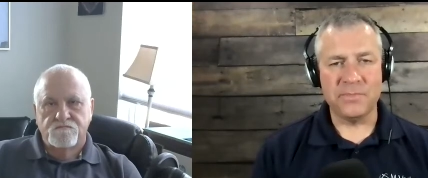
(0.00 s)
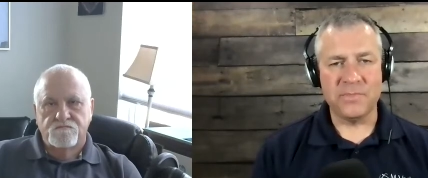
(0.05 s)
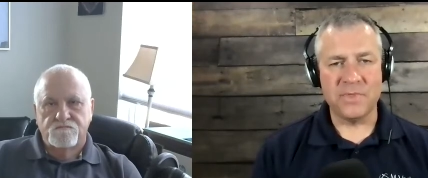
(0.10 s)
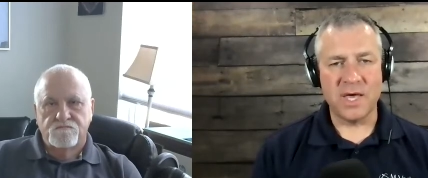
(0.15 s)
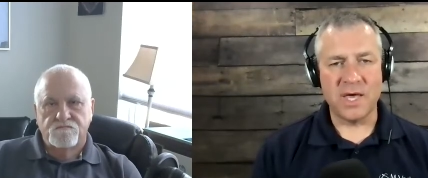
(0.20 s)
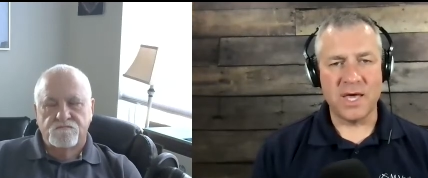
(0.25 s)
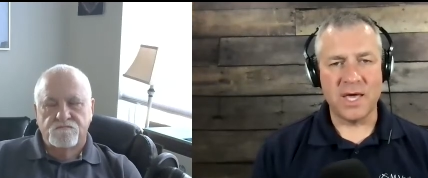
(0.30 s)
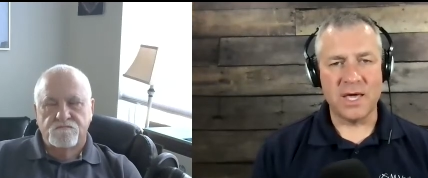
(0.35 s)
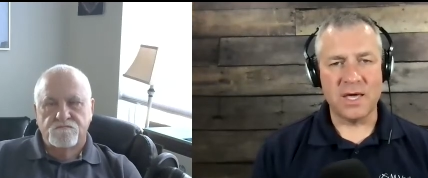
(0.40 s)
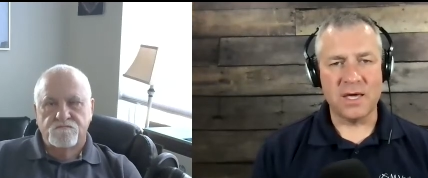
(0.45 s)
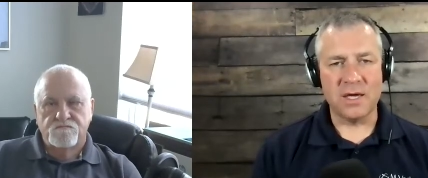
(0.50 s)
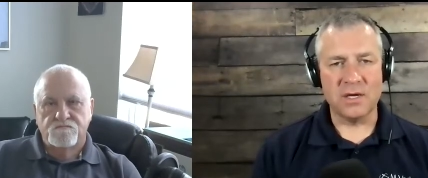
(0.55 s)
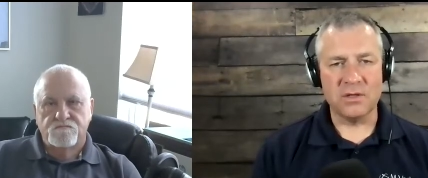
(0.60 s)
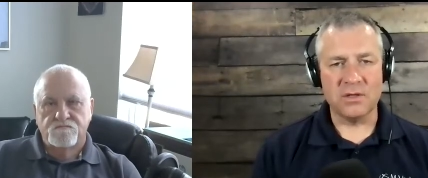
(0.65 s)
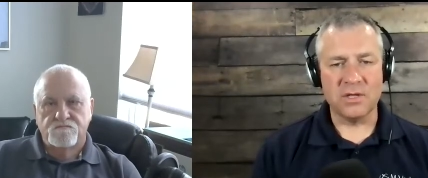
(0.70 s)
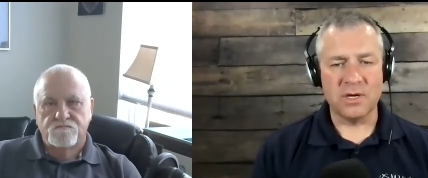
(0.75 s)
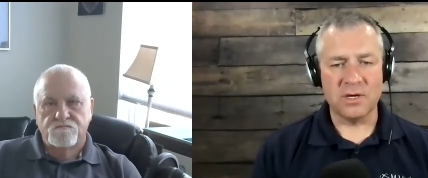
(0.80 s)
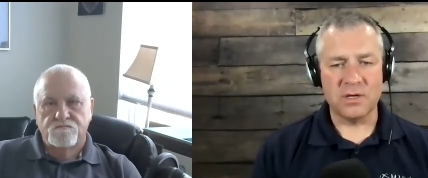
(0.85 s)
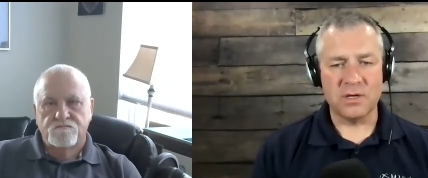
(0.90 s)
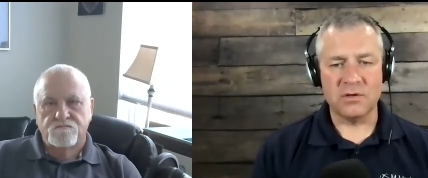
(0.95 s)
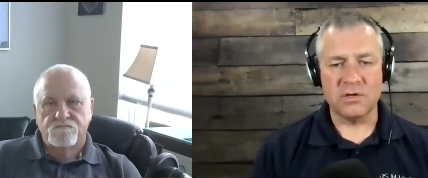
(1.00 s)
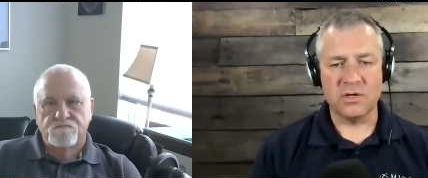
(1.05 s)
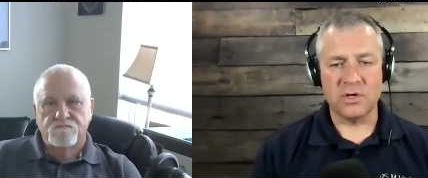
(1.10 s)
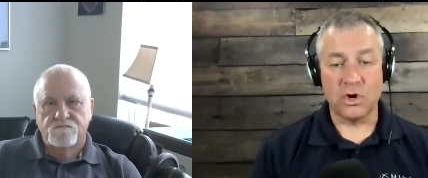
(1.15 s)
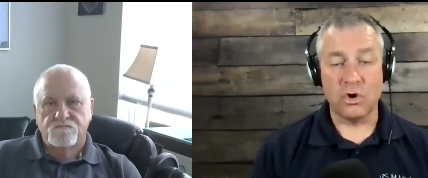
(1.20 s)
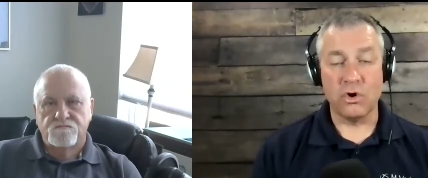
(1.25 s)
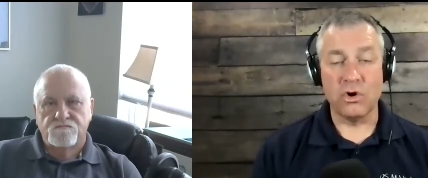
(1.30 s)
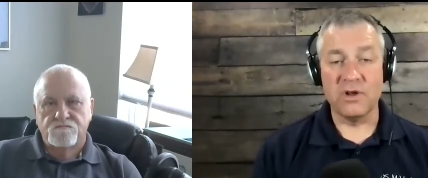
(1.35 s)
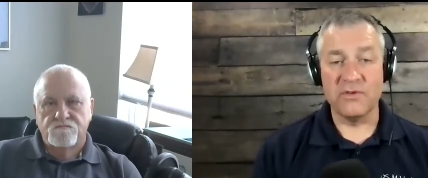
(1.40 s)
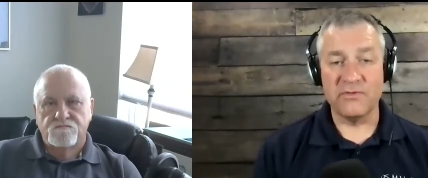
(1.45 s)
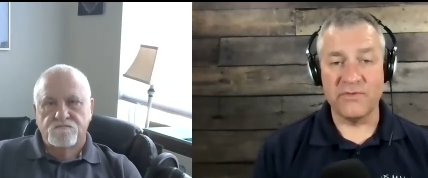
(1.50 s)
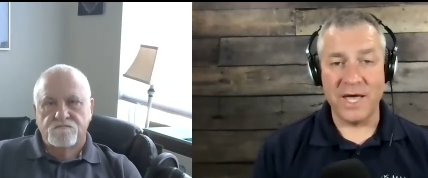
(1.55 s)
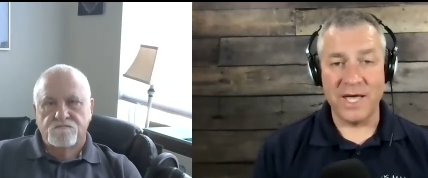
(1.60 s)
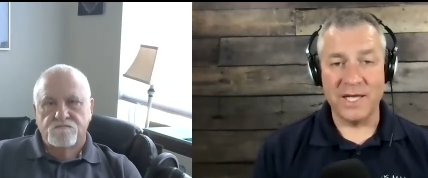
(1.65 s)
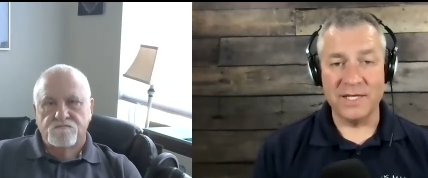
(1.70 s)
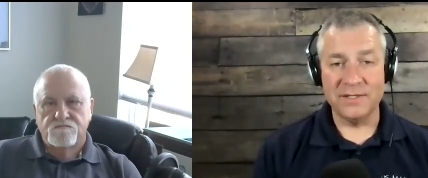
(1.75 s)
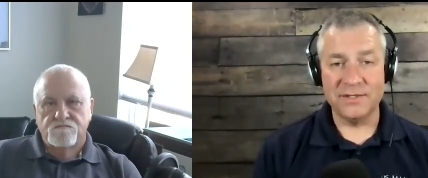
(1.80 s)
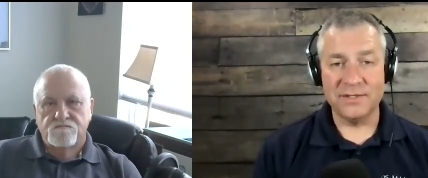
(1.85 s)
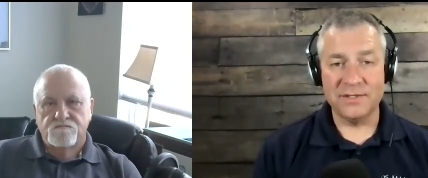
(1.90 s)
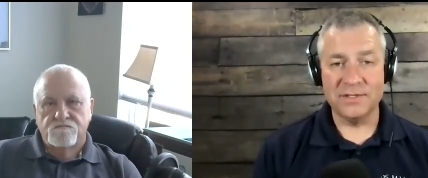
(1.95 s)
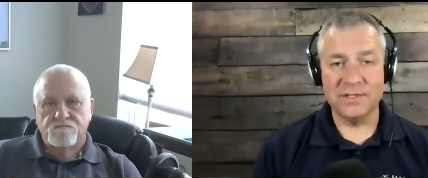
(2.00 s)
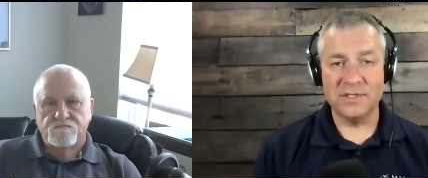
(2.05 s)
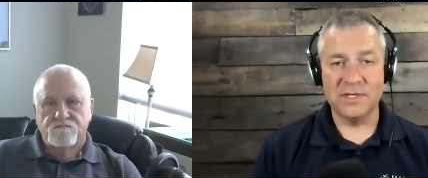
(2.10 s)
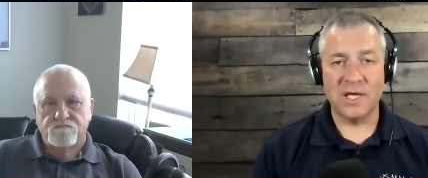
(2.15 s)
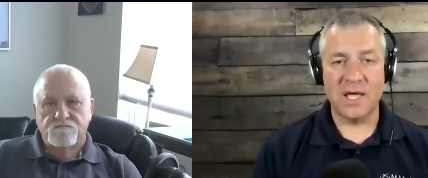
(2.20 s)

Speaker 1: they, the current events